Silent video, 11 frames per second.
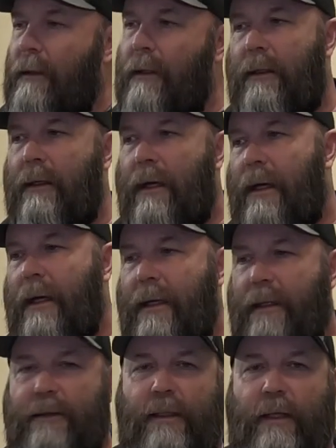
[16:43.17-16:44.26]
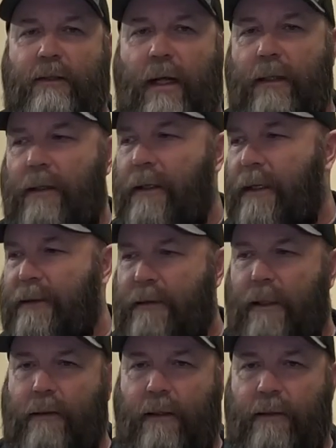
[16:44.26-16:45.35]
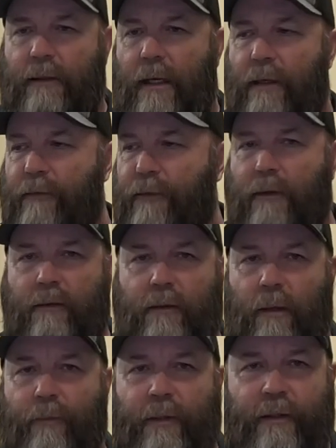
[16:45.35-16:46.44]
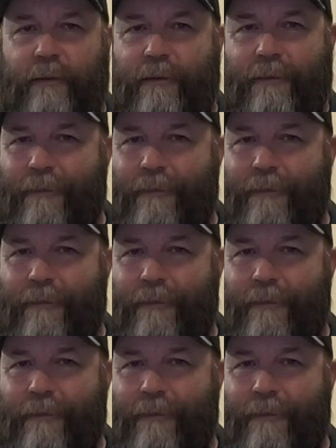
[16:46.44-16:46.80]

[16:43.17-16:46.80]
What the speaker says: then I got sidetracked and it got set to the side for a couple of years.